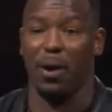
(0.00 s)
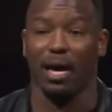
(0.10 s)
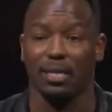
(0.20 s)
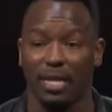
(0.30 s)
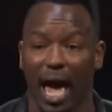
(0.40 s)

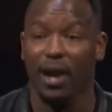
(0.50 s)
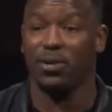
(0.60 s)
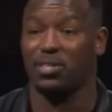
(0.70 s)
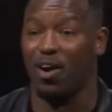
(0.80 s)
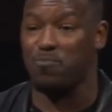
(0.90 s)
upon
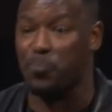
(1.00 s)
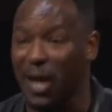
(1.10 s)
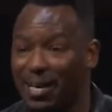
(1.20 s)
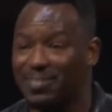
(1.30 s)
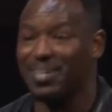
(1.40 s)
layers of
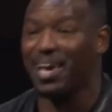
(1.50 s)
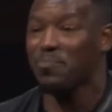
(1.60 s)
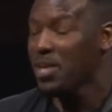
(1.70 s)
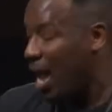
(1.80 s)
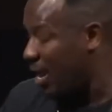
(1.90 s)

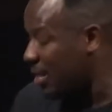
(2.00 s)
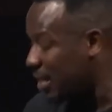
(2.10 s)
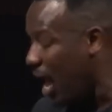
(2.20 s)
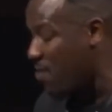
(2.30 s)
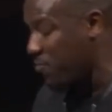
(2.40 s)
blessing, and a
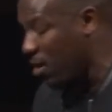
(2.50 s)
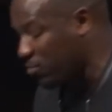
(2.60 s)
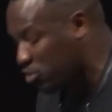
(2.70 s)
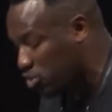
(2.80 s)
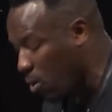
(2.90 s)
life
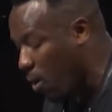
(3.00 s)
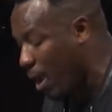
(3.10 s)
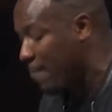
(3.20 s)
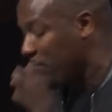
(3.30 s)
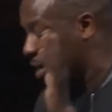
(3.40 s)
of
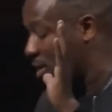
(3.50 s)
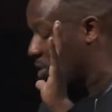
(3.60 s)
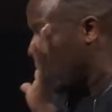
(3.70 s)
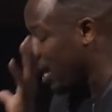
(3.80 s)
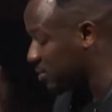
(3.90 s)
joy
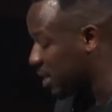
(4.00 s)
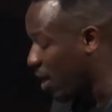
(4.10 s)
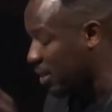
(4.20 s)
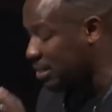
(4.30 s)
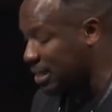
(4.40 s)
is, is
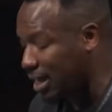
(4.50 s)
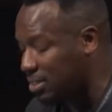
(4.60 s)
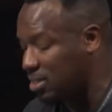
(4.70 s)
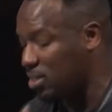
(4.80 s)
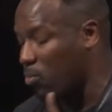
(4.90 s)

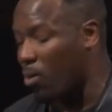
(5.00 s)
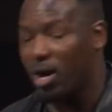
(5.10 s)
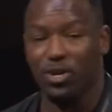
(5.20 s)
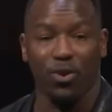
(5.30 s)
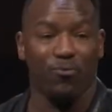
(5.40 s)
guaranteed to the
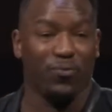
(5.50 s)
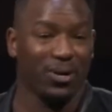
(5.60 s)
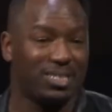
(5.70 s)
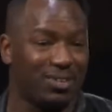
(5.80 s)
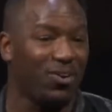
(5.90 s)
one who,
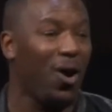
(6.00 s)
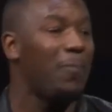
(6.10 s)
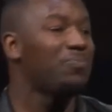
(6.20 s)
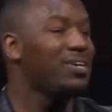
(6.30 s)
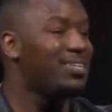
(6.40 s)
first of
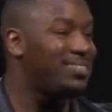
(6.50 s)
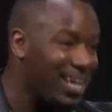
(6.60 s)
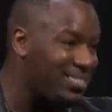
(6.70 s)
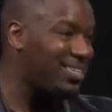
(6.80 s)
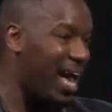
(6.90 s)
all,
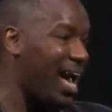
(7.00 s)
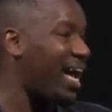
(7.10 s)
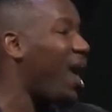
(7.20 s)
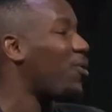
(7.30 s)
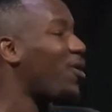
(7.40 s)
doesn't
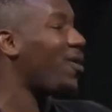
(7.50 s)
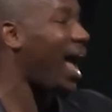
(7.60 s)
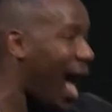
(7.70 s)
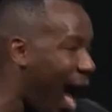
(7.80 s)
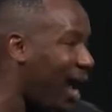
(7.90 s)
hang out or
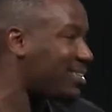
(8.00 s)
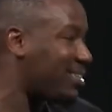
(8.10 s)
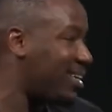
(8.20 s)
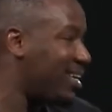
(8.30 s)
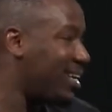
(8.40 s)

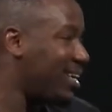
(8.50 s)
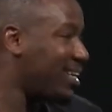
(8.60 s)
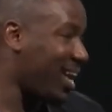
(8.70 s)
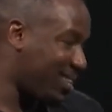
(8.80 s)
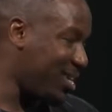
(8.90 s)
act
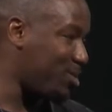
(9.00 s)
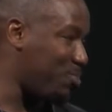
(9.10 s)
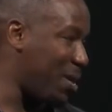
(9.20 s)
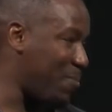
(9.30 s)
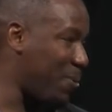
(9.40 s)
like these
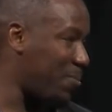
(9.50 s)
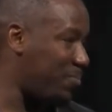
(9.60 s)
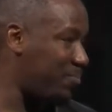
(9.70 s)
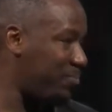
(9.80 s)
people.